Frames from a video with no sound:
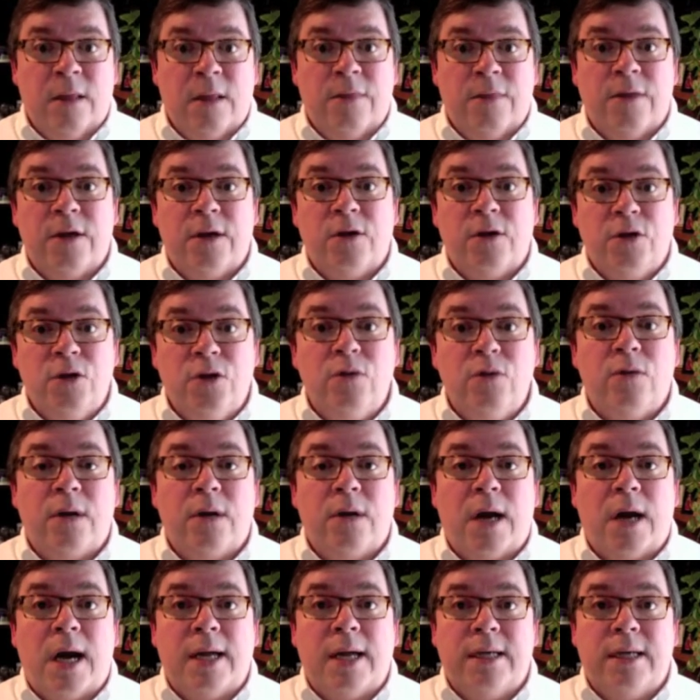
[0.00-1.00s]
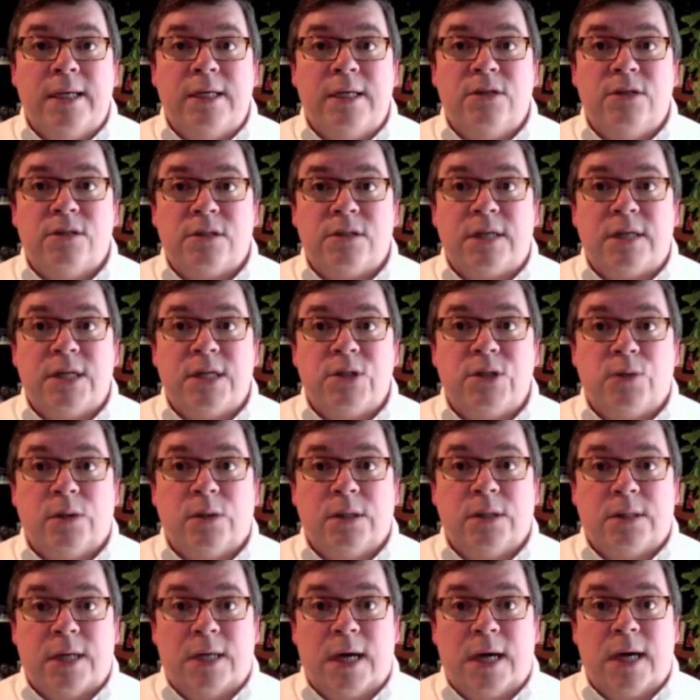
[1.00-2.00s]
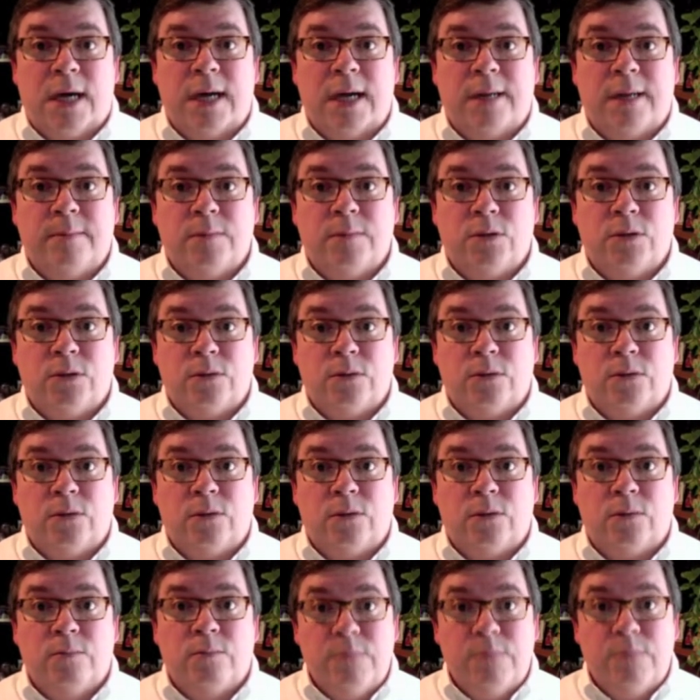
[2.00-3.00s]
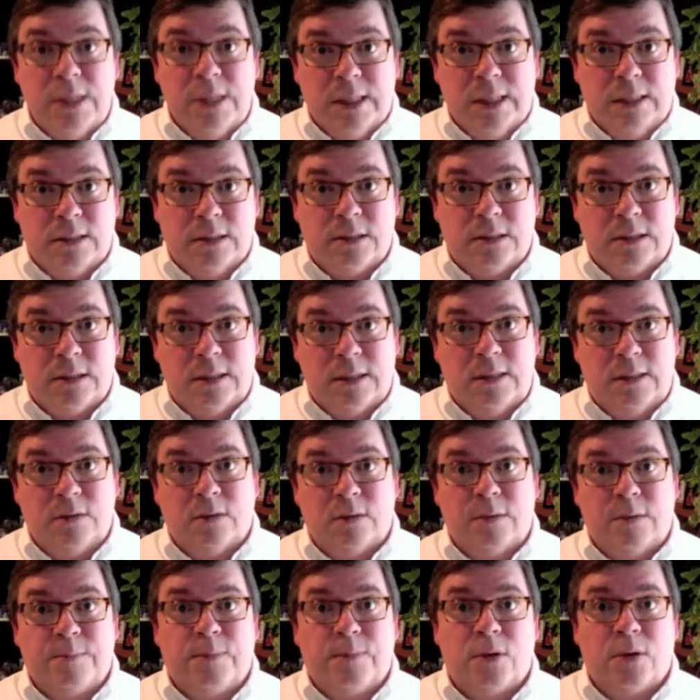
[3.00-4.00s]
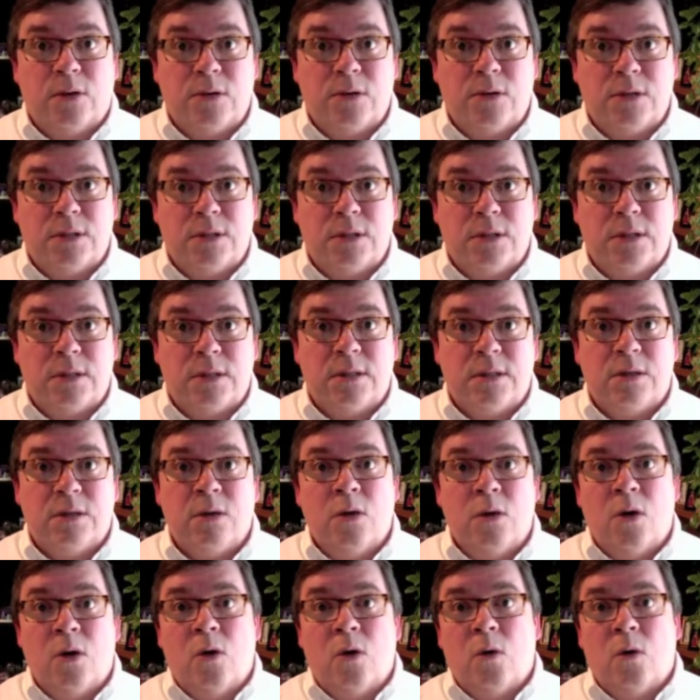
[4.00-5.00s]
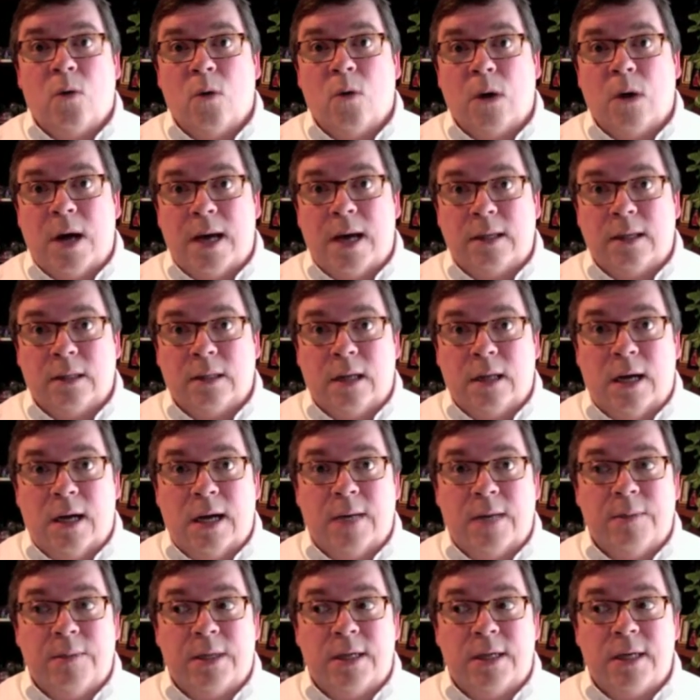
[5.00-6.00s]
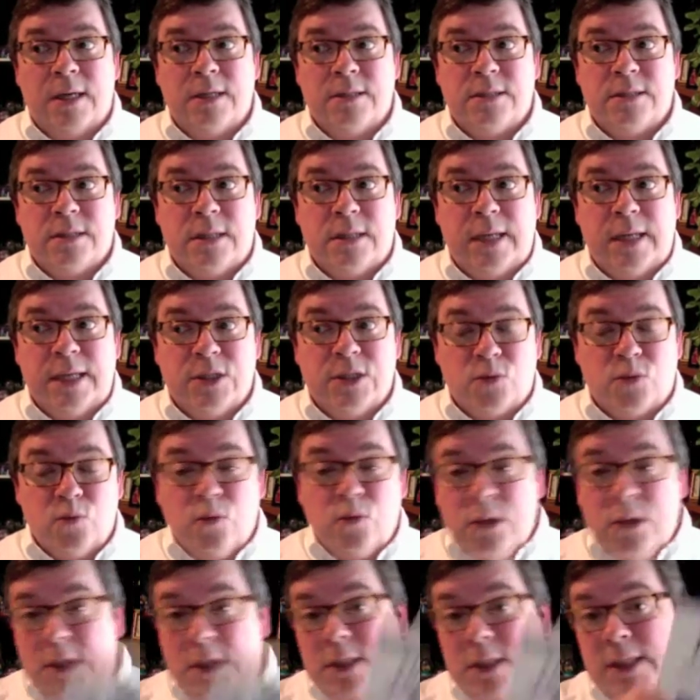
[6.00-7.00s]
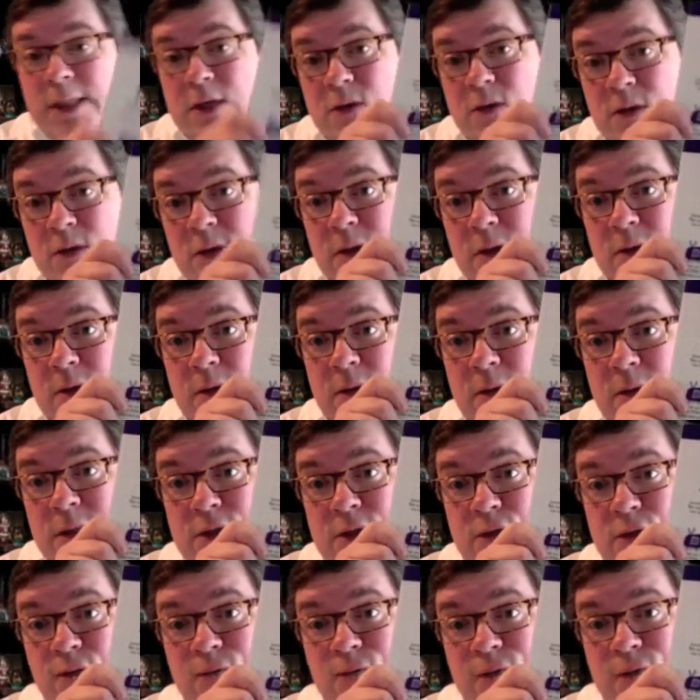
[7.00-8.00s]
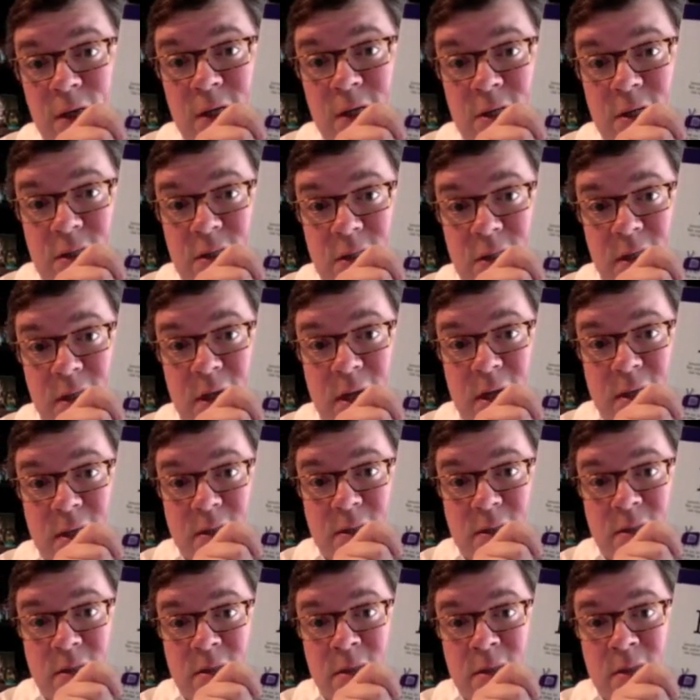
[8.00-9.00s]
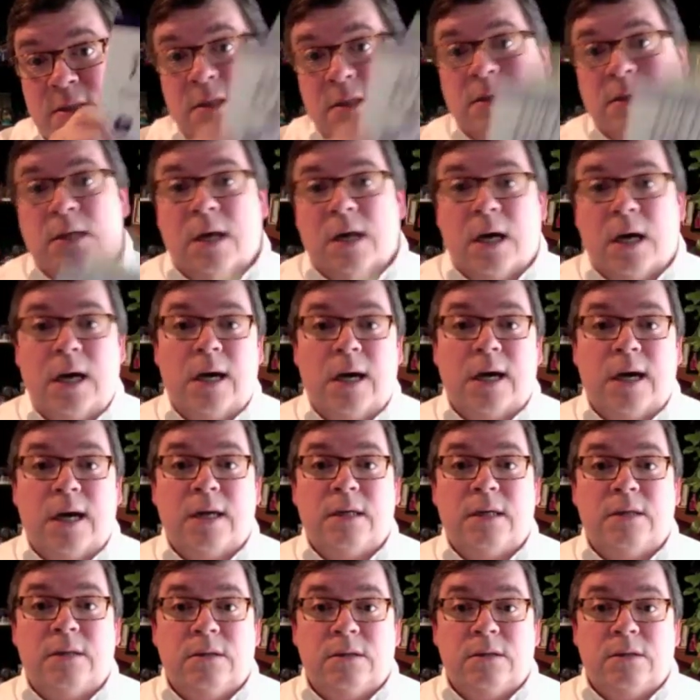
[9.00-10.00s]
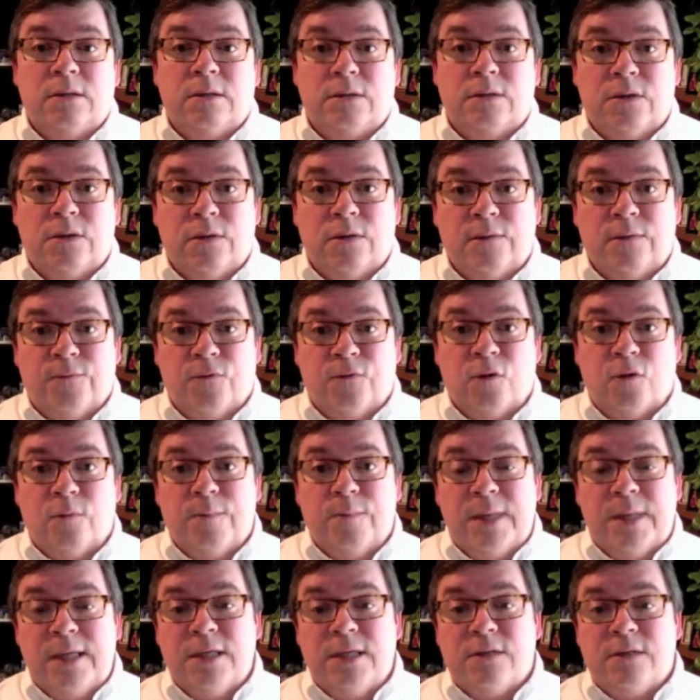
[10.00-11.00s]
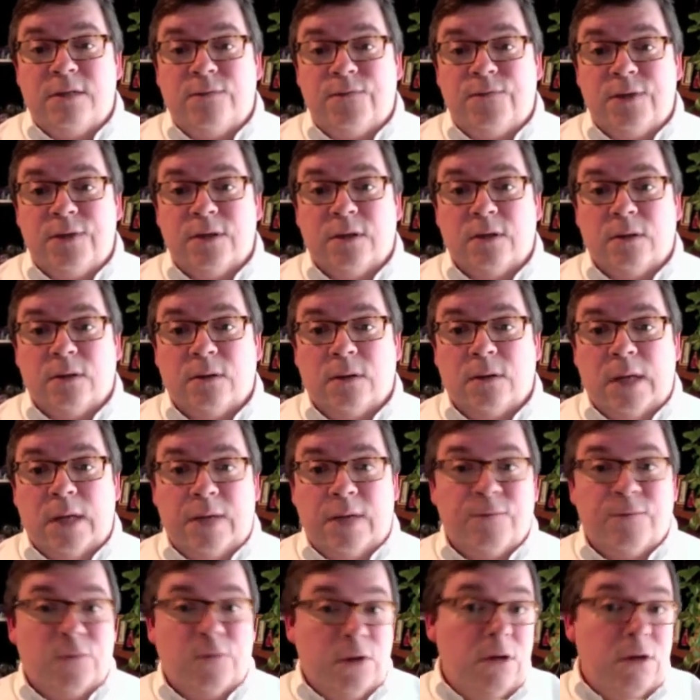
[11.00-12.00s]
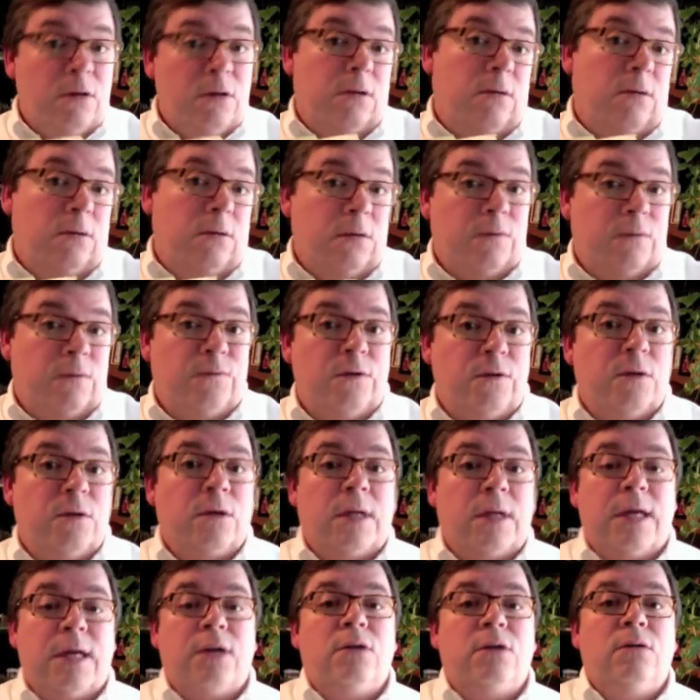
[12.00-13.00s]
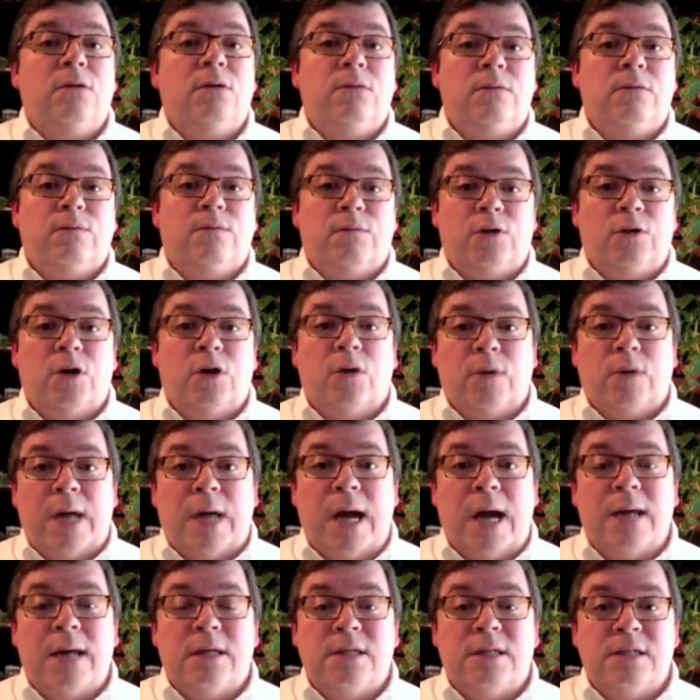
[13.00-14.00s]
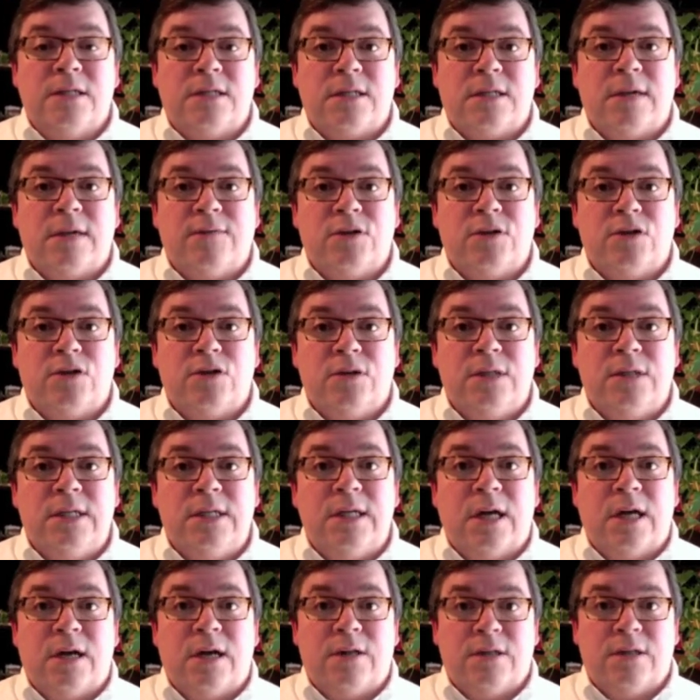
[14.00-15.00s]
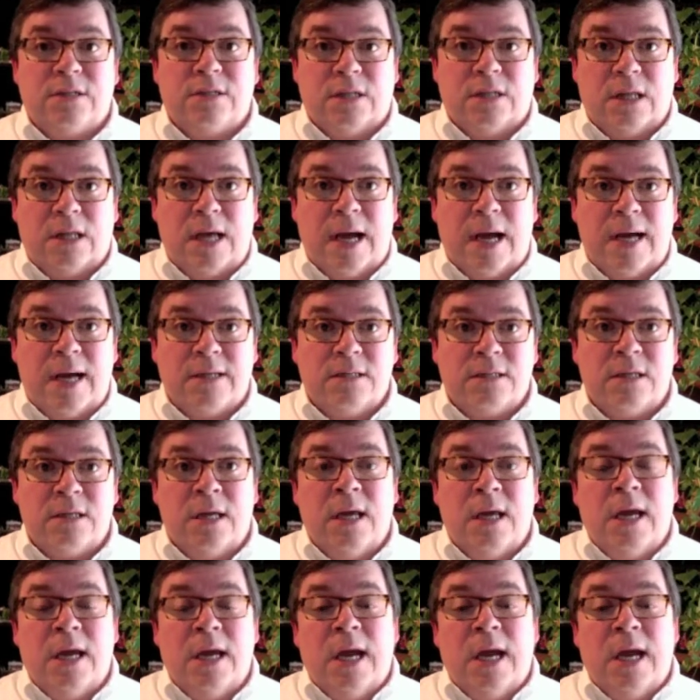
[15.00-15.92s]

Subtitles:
then you and I need to schedule a time to meet, either in person or online, because it's really critical that you finish this for me to feel, and for you to feel like you've gotten the stuff that you need out of this class,